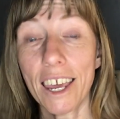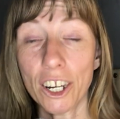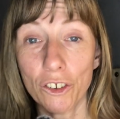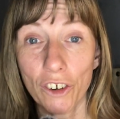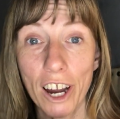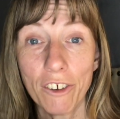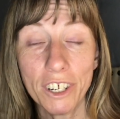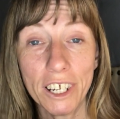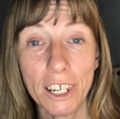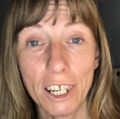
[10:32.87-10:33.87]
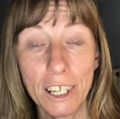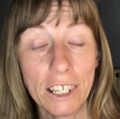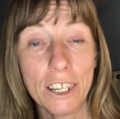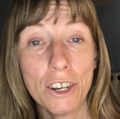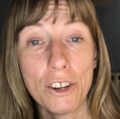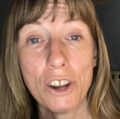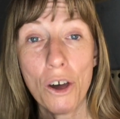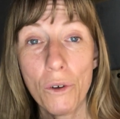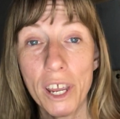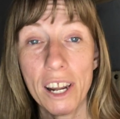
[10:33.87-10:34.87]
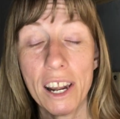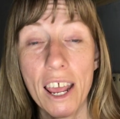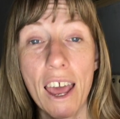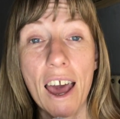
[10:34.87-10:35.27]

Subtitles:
and grounded in knowing